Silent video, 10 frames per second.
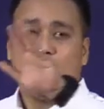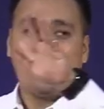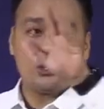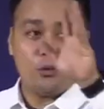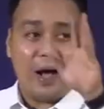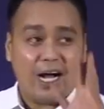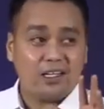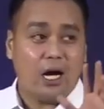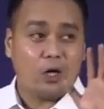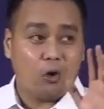or to act
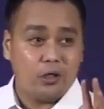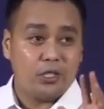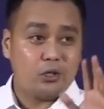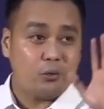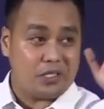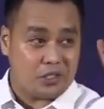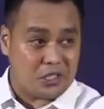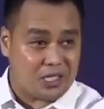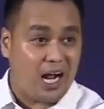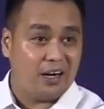according to His
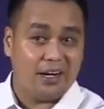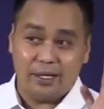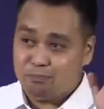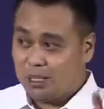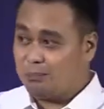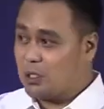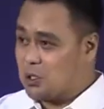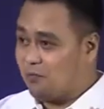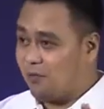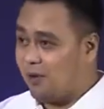desire and
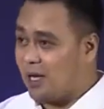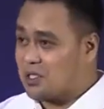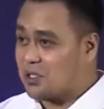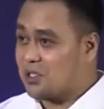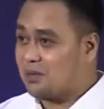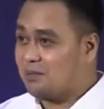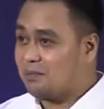purpose for us.